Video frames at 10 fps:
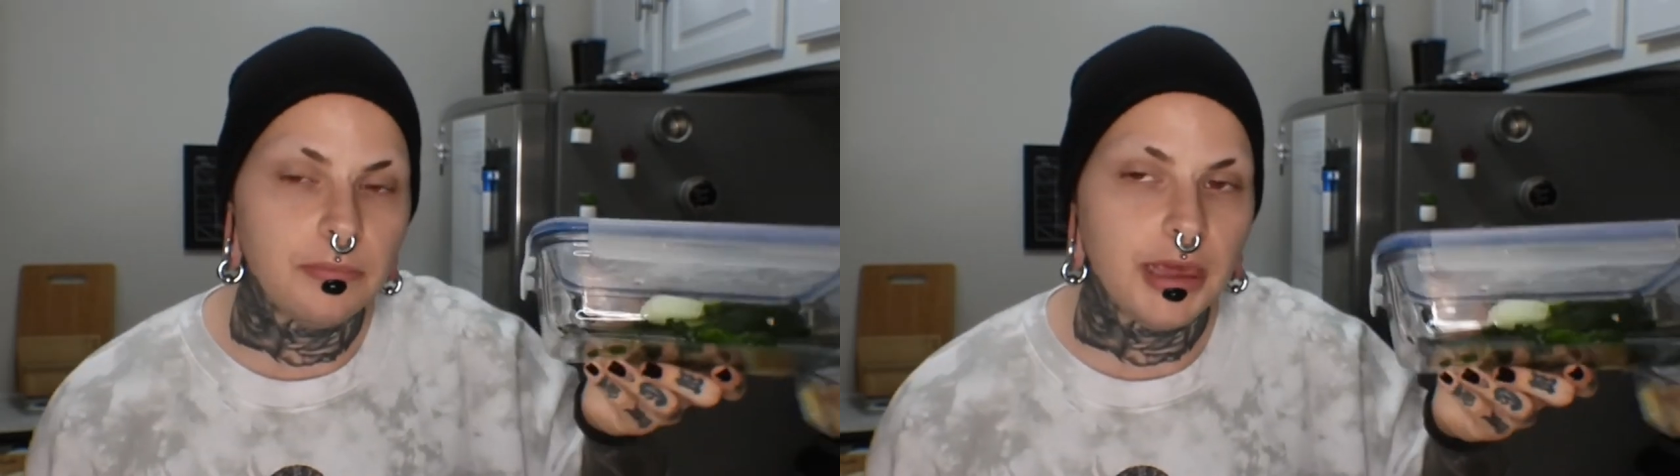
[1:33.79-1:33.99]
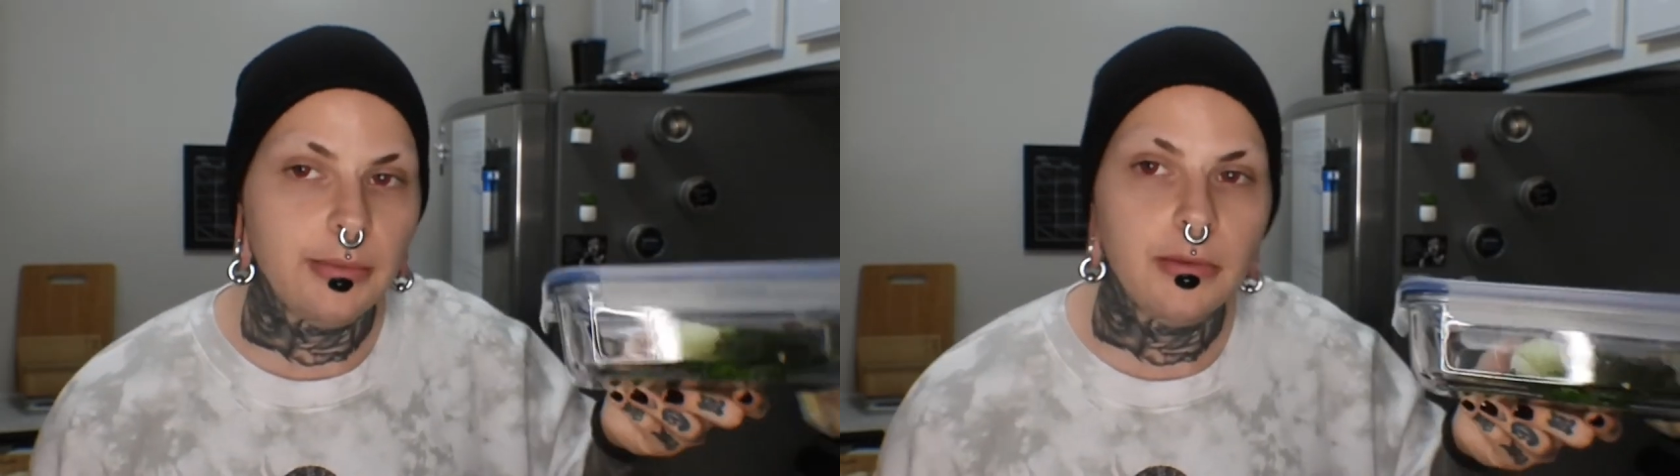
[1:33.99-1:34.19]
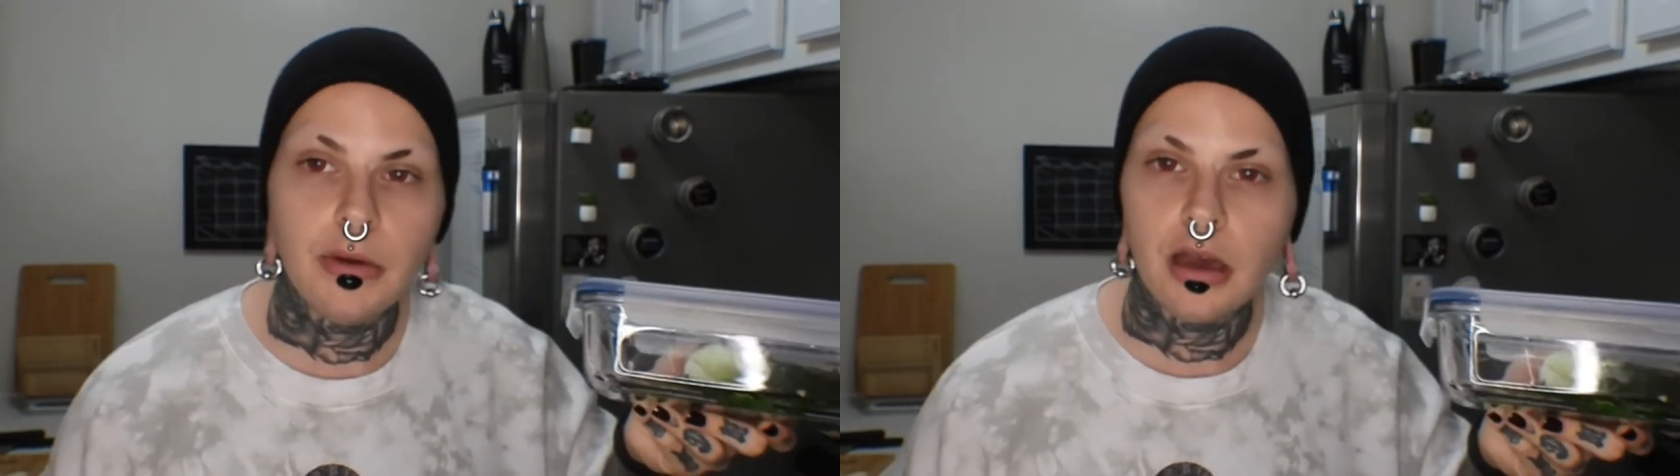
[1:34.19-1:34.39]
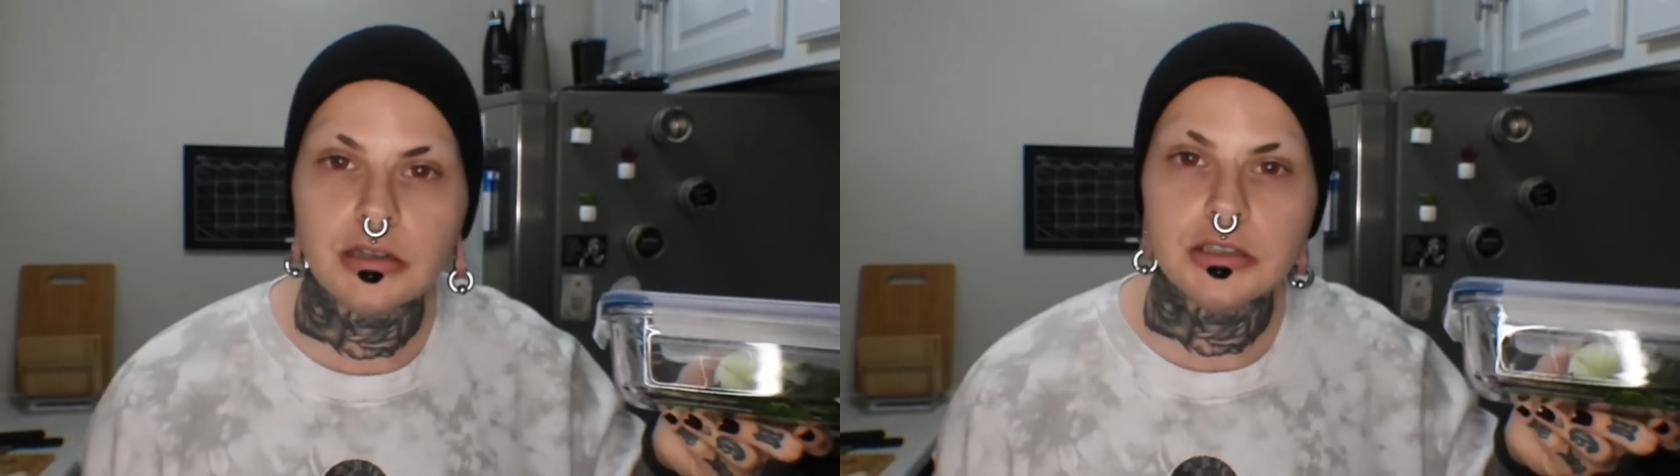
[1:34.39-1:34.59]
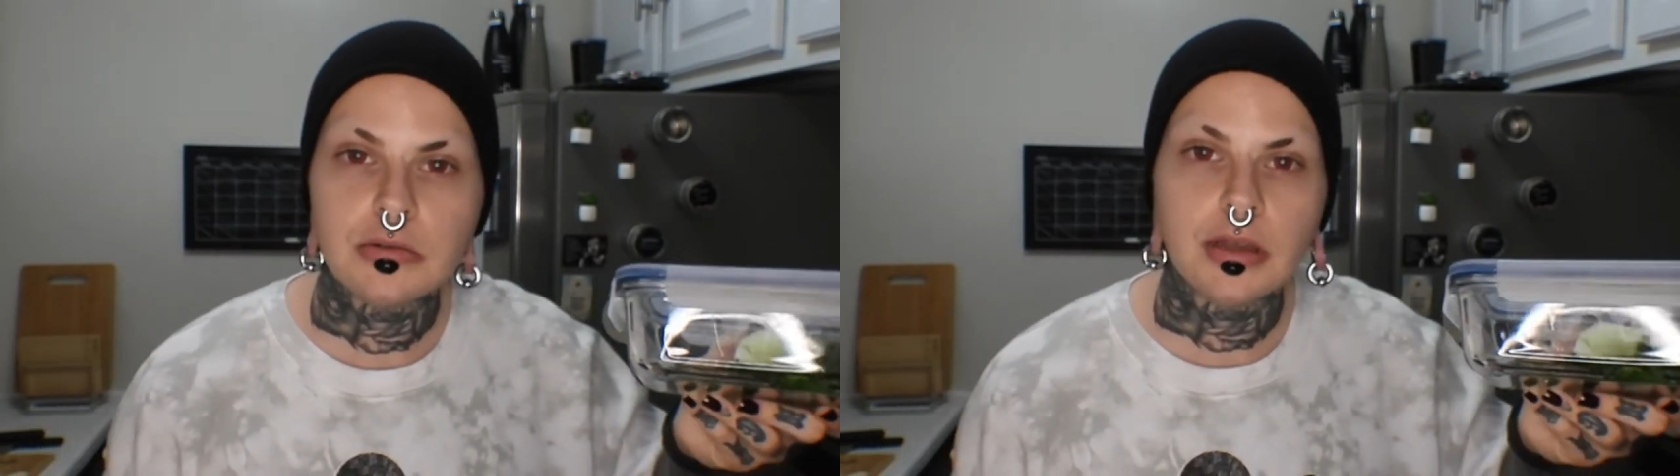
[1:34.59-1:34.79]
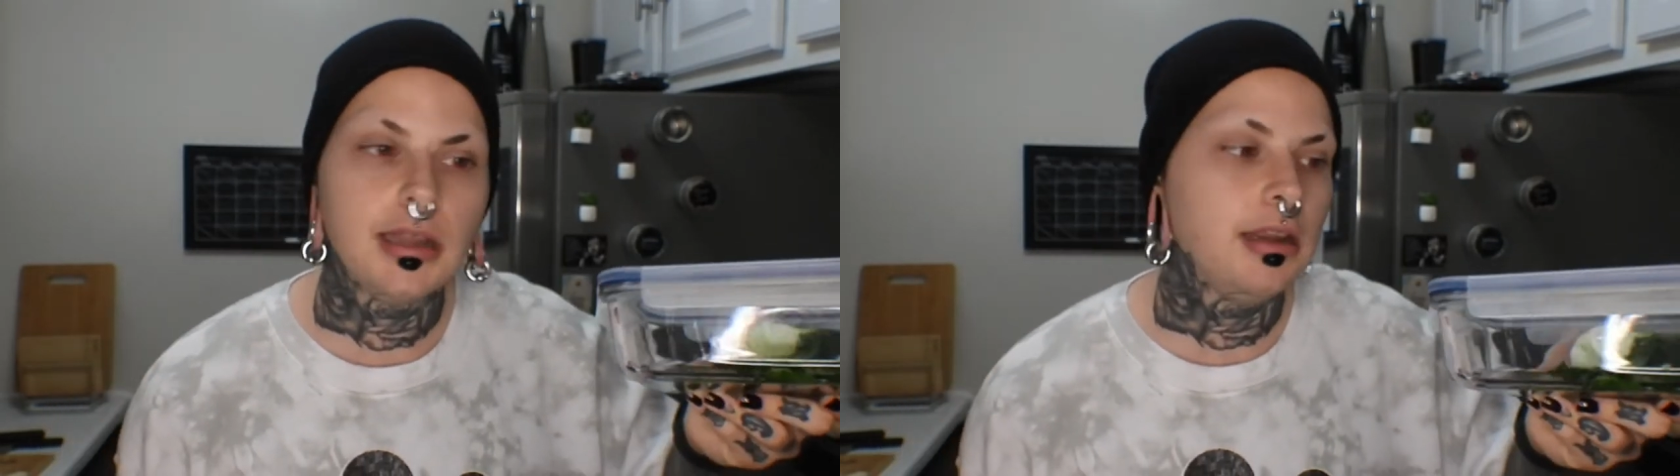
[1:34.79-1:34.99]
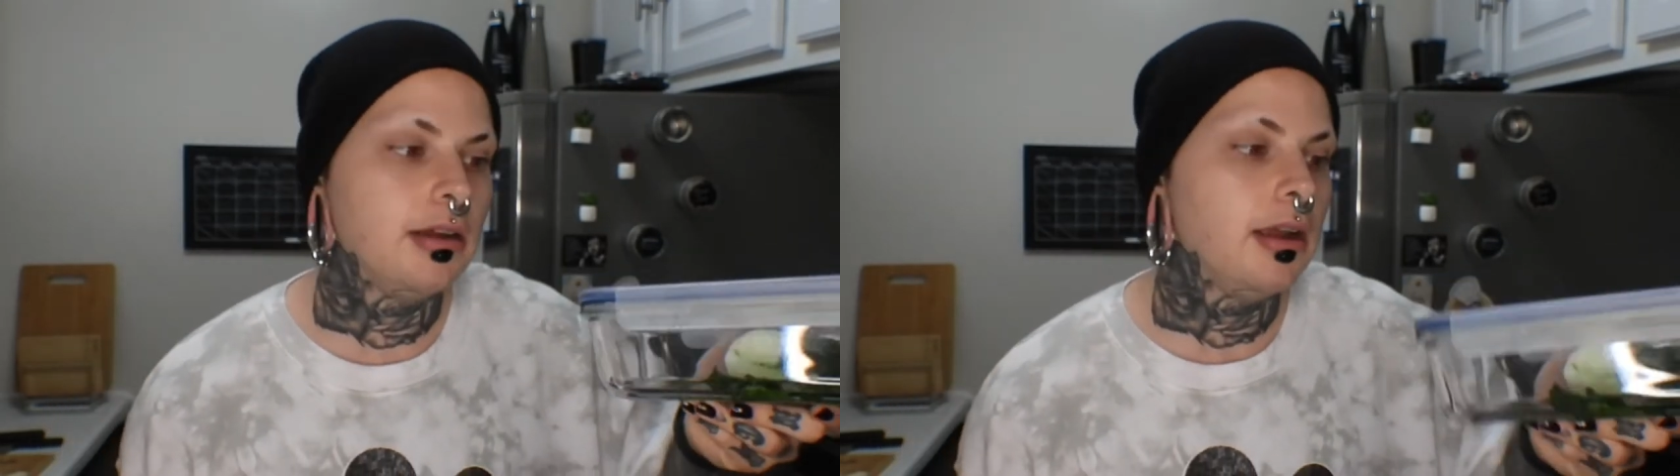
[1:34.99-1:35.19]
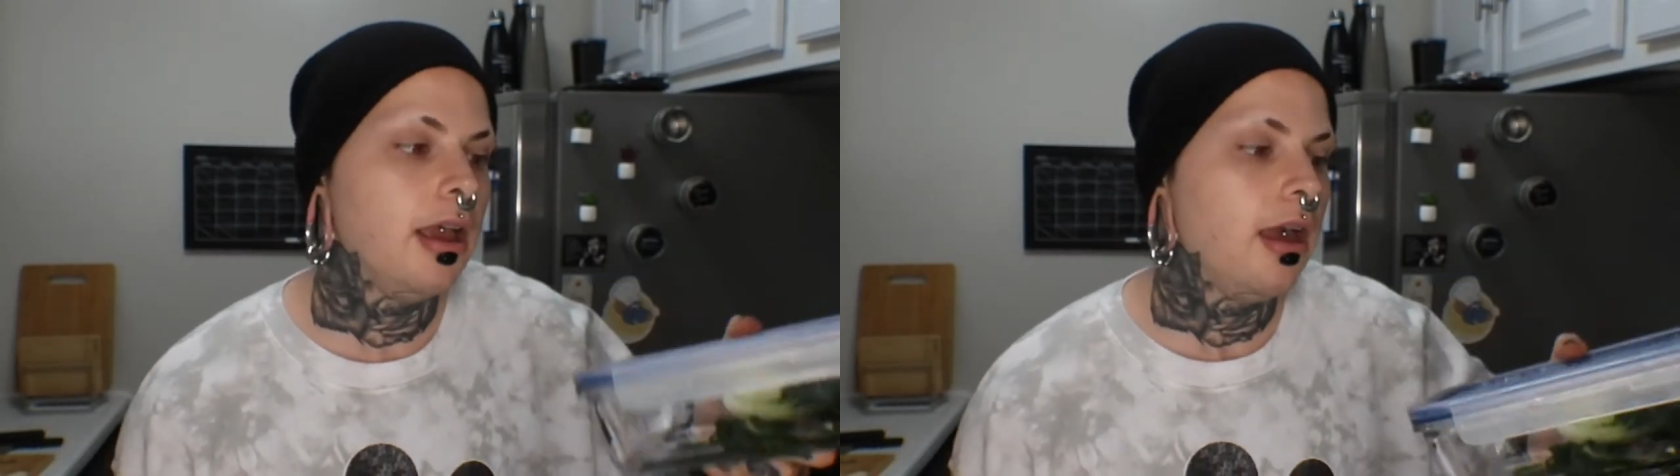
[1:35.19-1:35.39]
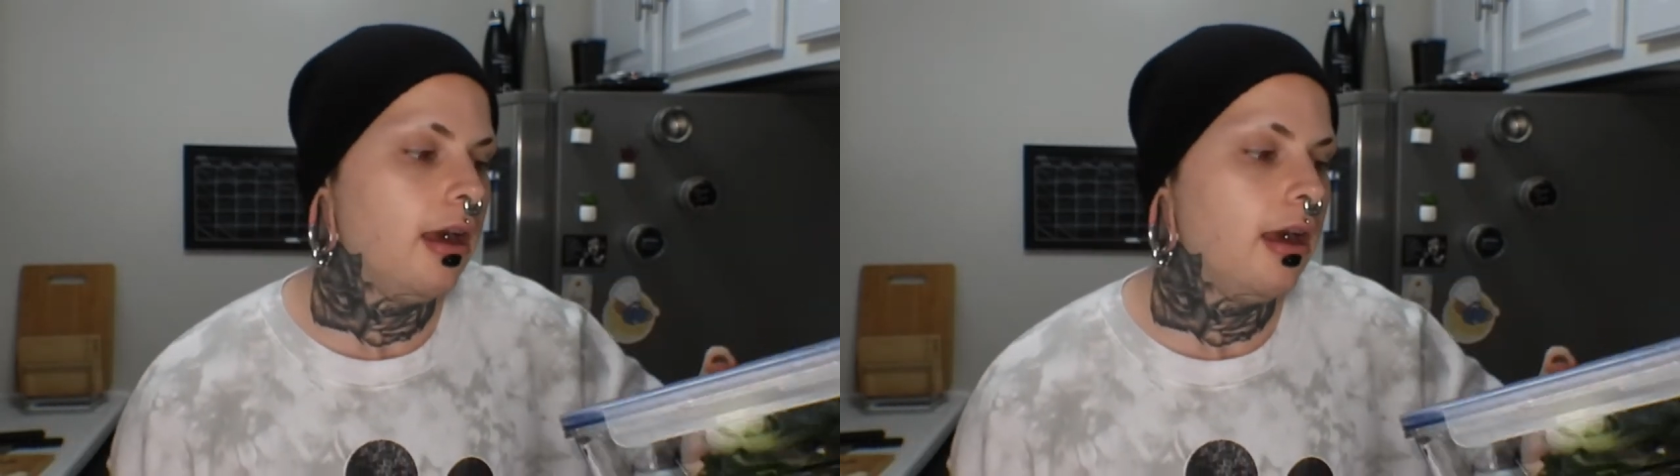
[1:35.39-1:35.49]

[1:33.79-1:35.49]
baby bok choy in here.